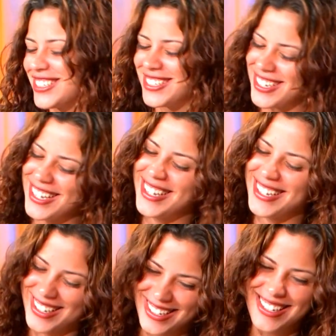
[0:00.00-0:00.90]
yeah,
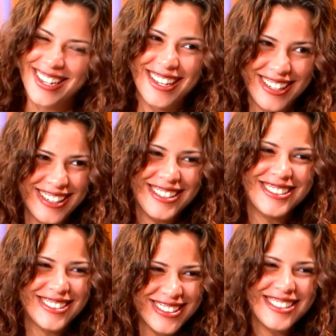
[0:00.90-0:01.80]
yeah, it
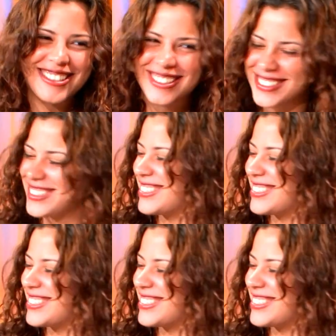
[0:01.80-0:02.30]
is. It is.